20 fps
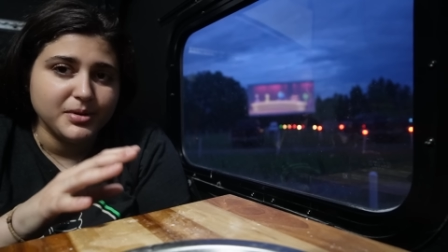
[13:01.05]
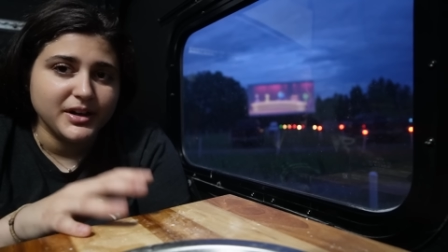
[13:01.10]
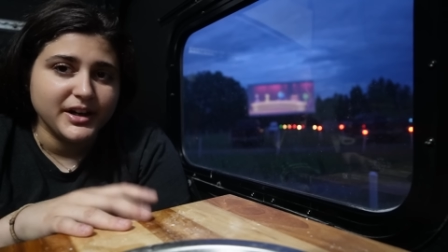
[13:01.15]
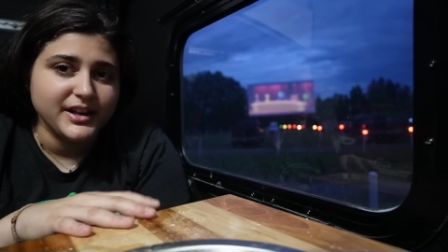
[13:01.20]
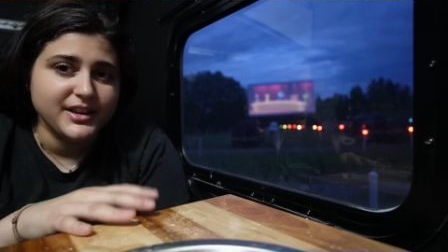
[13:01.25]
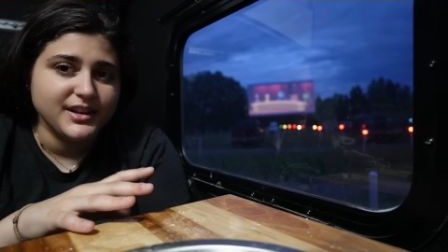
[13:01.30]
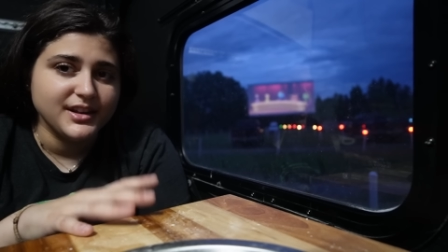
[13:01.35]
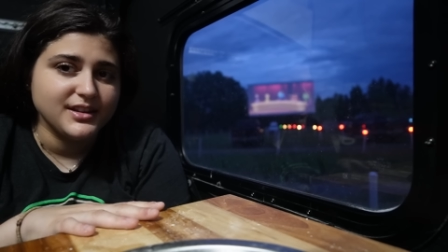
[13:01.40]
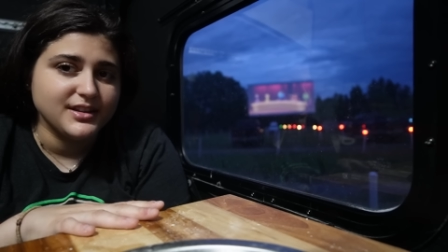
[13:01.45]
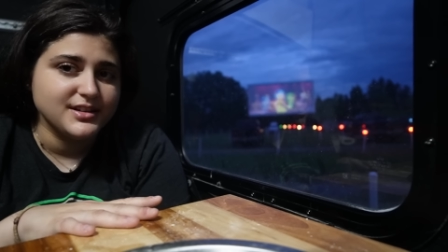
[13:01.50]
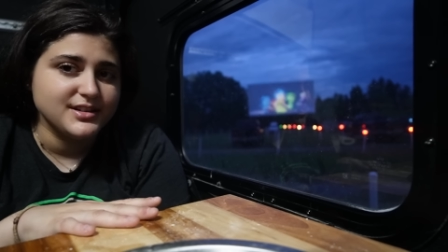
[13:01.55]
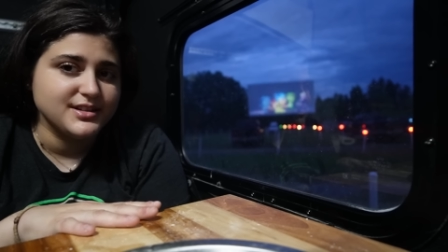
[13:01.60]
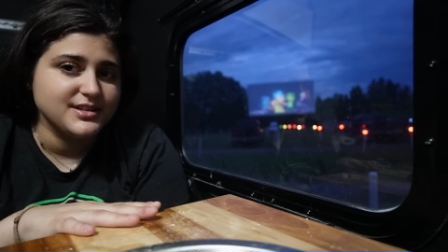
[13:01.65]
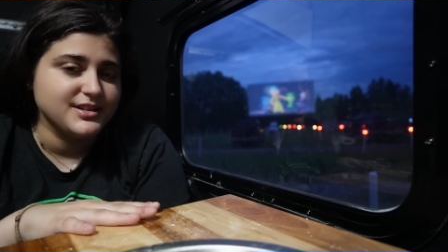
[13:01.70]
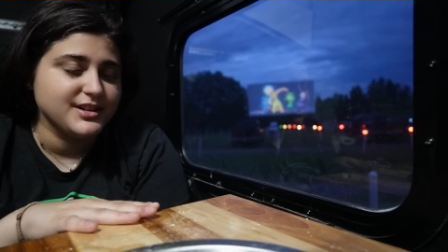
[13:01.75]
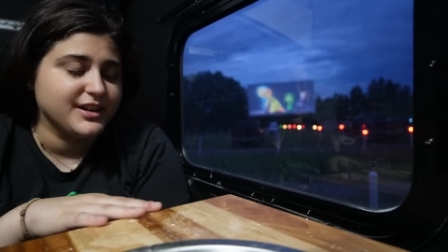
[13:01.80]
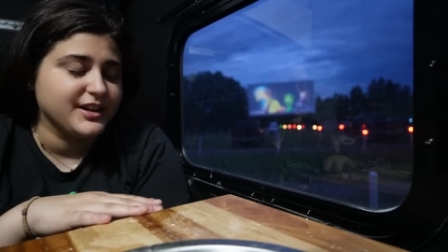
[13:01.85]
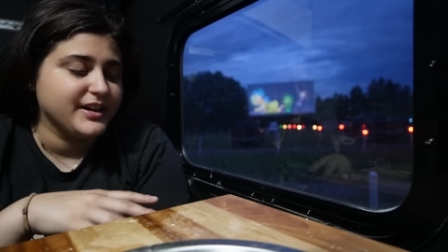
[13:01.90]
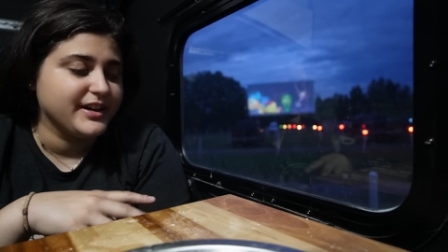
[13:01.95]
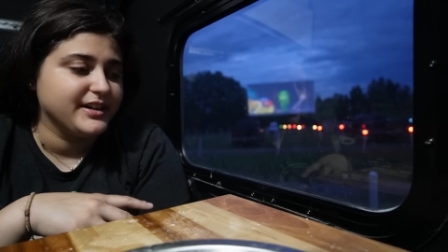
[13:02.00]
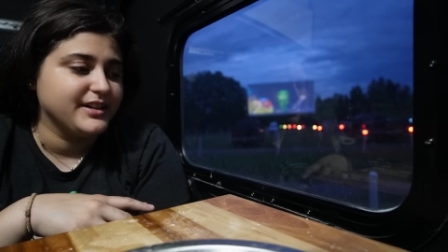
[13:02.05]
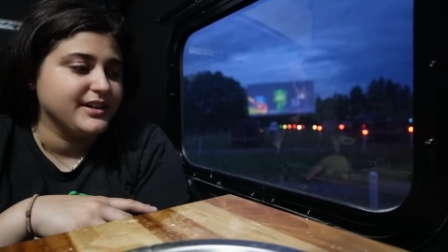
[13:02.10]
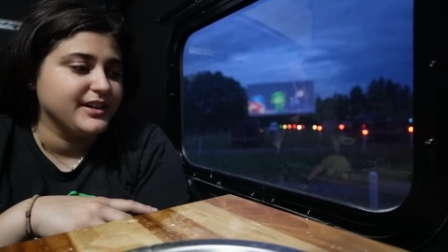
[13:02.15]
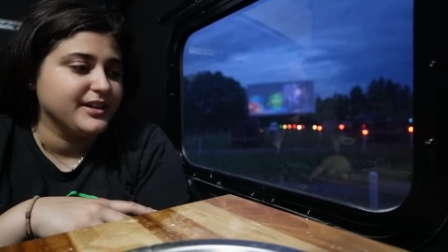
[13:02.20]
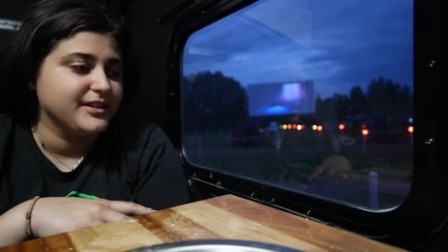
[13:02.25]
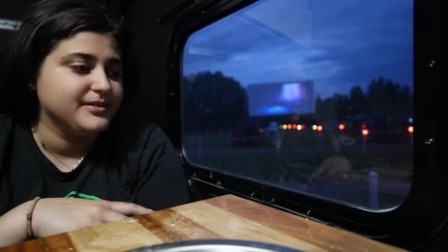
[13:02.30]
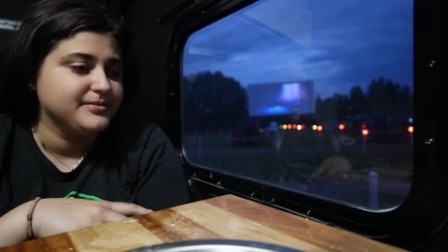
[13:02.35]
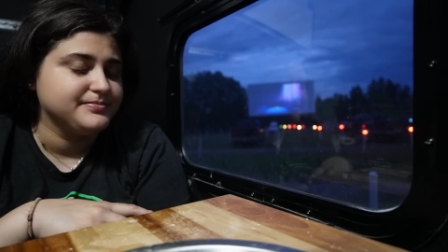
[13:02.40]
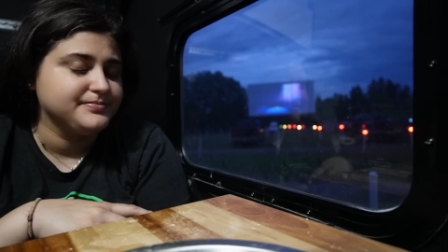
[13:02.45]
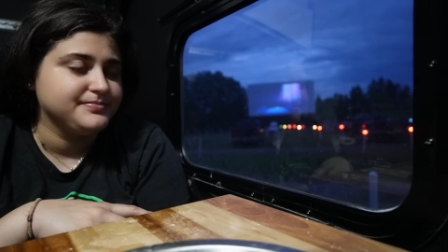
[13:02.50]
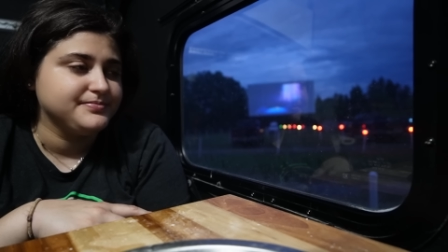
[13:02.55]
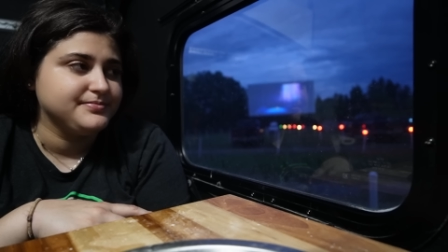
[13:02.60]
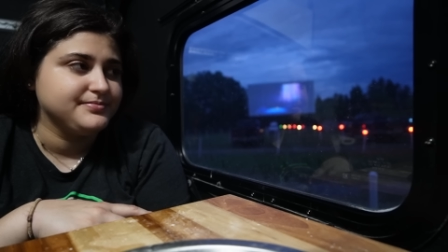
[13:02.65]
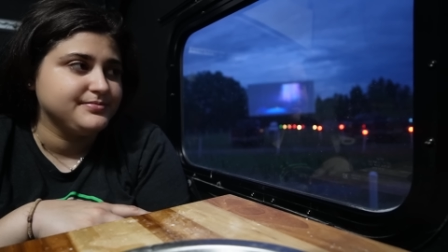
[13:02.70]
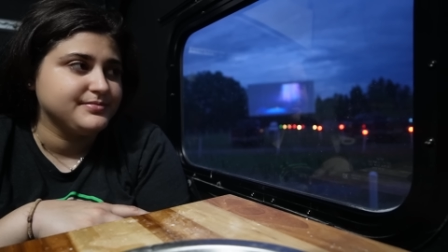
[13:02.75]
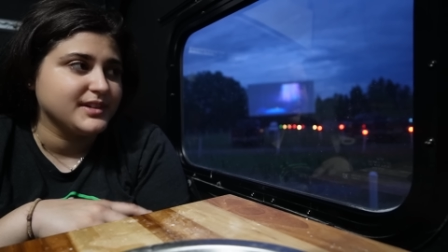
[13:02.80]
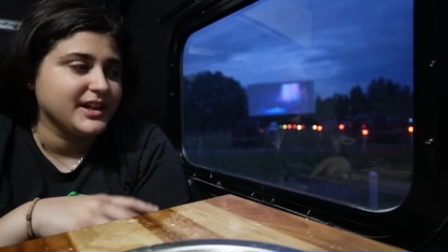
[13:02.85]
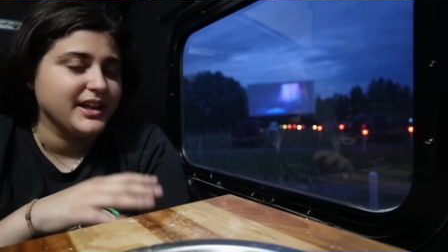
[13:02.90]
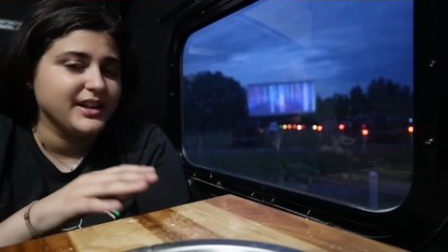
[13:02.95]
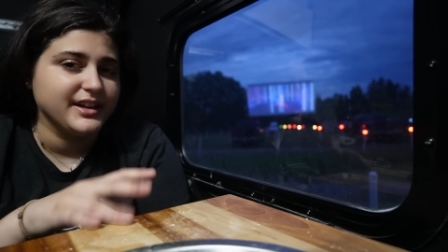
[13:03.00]
but I think this is a good idea.
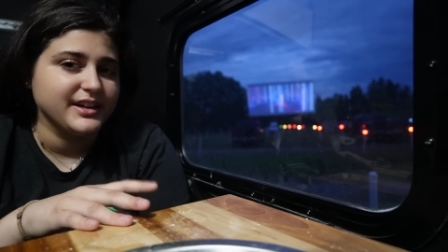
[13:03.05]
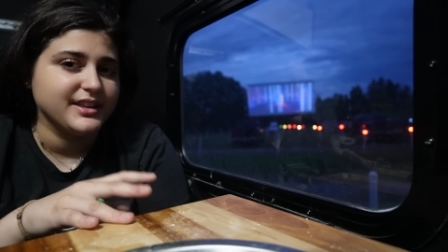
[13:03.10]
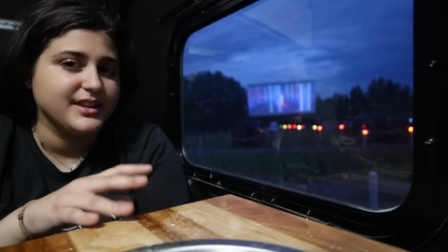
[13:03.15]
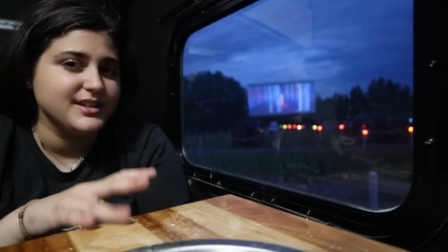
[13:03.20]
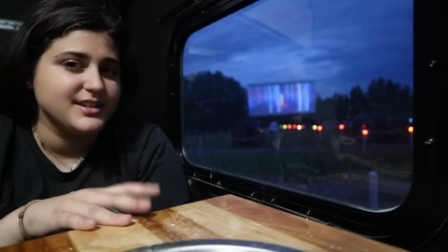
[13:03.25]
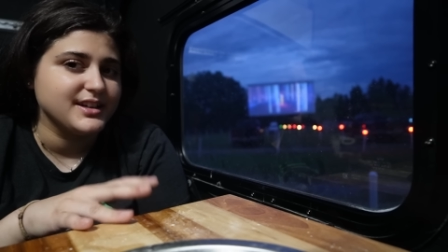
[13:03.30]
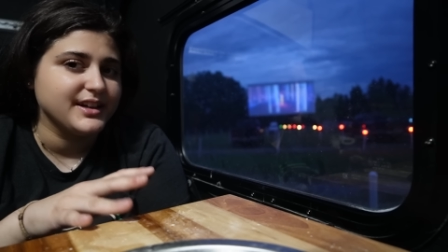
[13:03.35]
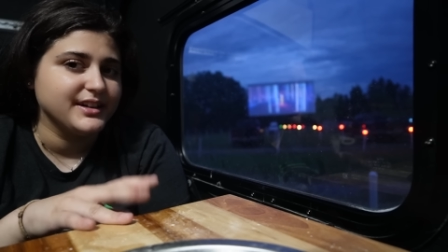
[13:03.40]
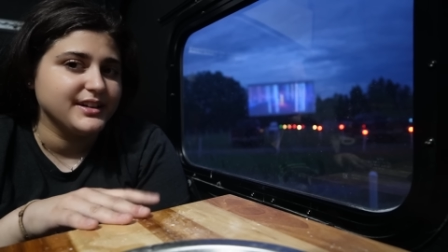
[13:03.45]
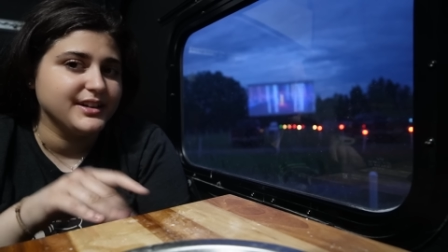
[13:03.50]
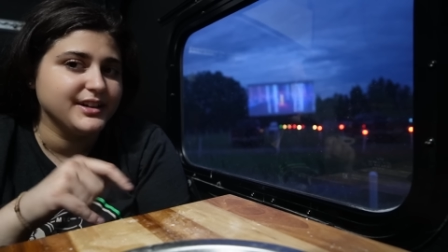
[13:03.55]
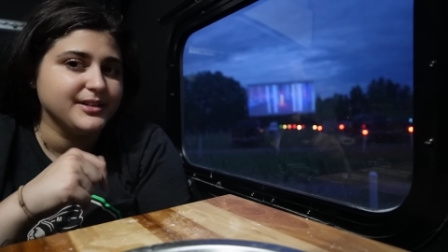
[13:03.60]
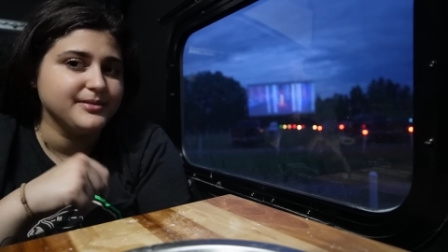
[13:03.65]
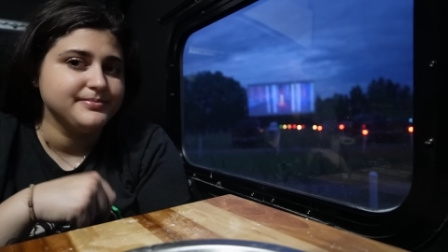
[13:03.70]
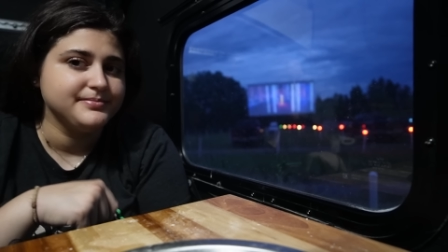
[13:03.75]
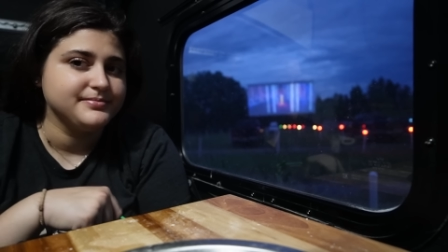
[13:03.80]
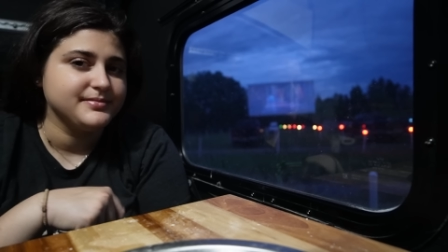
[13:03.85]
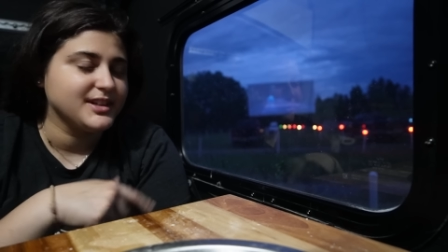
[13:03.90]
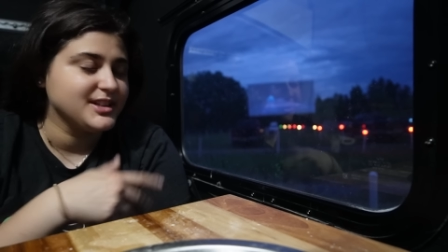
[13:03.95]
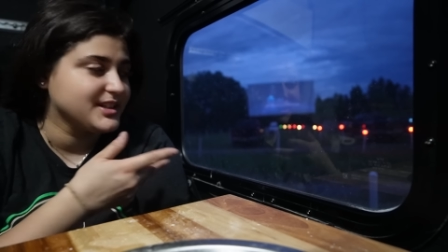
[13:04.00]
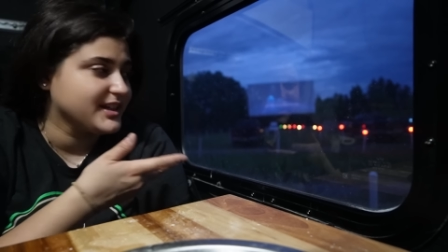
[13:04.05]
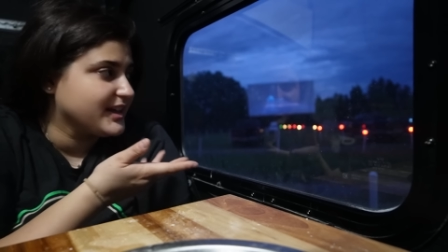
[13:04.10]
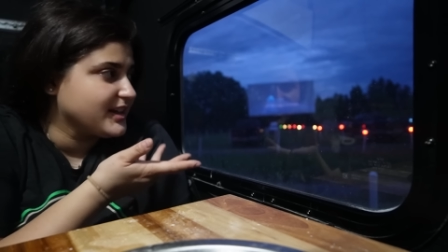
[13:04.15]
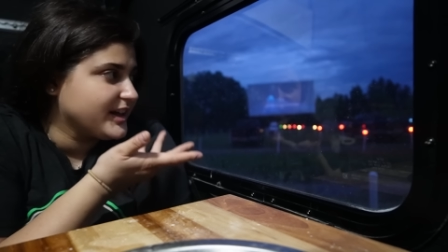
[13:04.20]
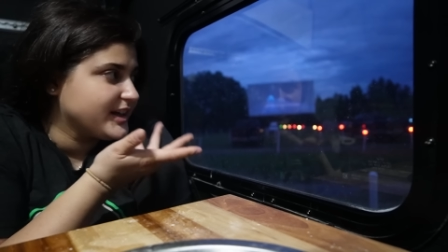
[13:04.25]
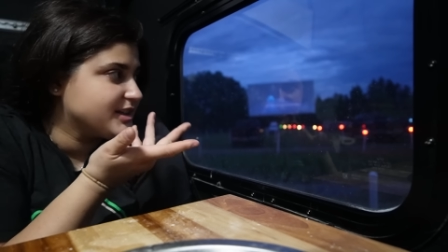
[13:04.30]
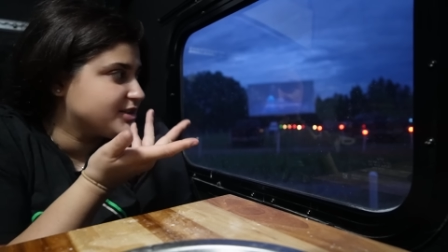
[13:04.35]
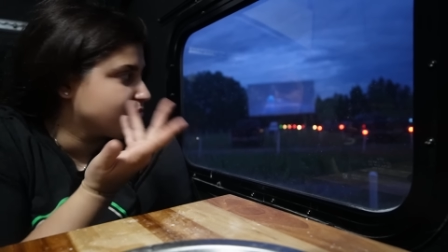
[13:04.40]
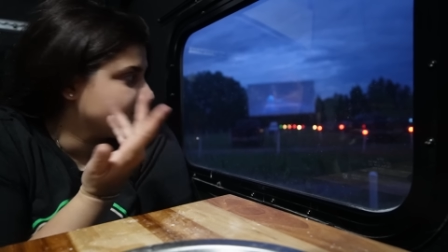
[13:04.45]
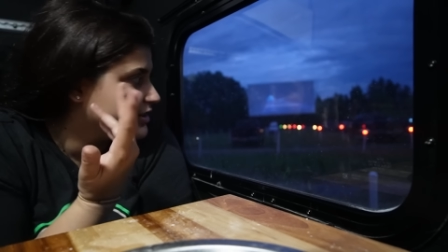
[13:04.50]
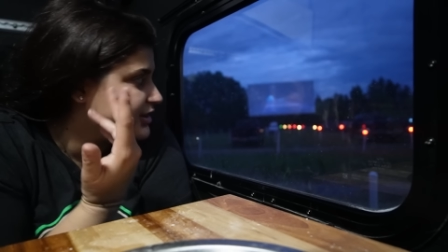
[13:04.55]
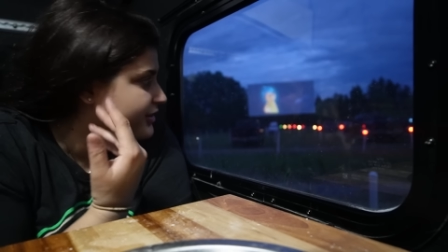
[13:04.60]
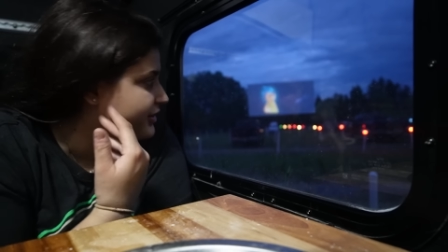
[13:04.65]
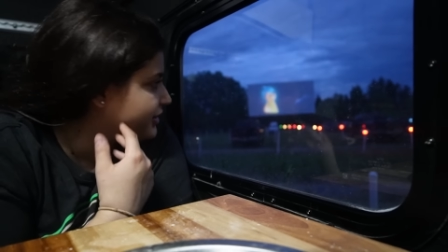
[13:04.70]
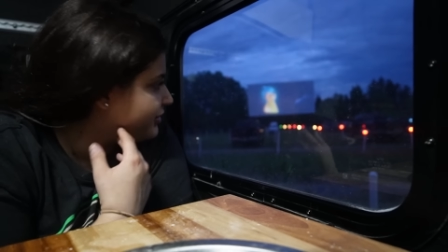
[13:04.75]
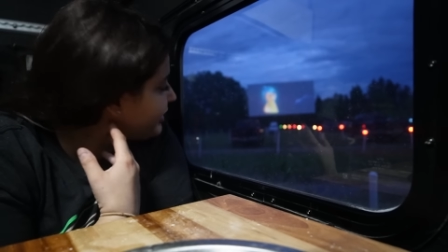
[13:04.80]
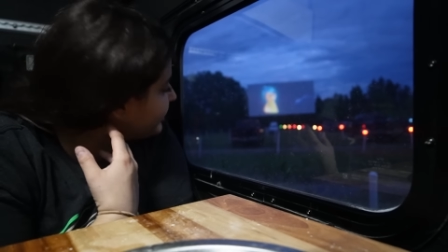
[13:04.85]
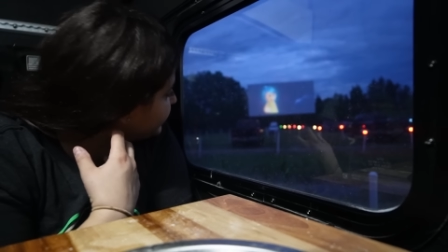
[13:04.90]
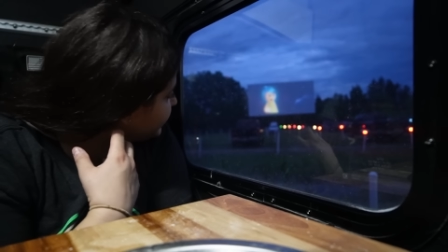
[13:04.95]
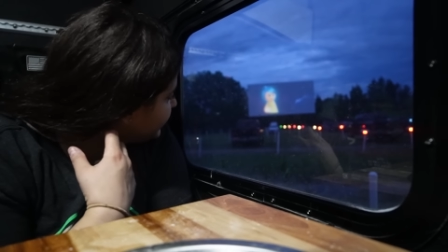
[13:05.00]
I like this idea, because it's
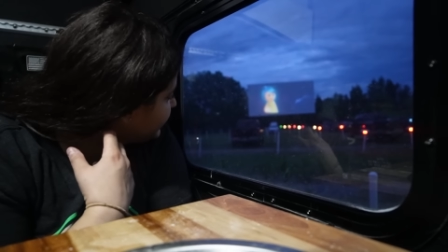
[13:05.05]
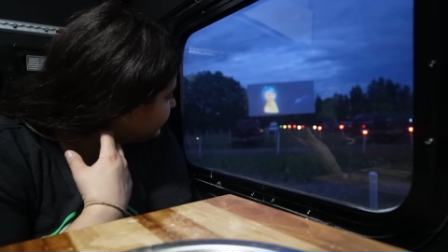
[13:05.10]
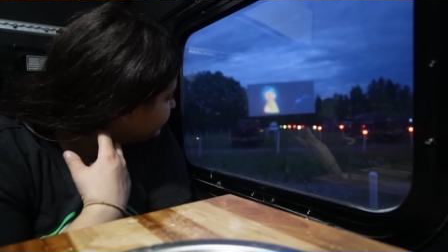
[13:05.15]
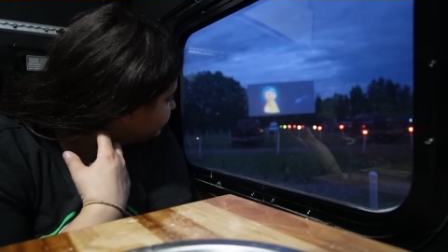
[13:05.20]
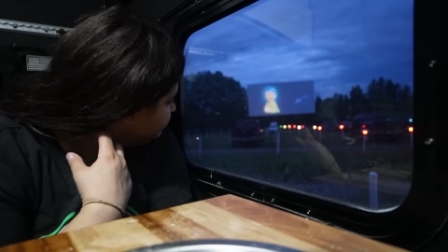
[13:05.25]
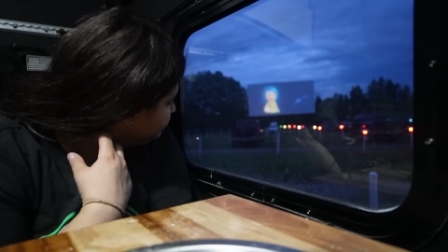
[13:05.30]
literally right there.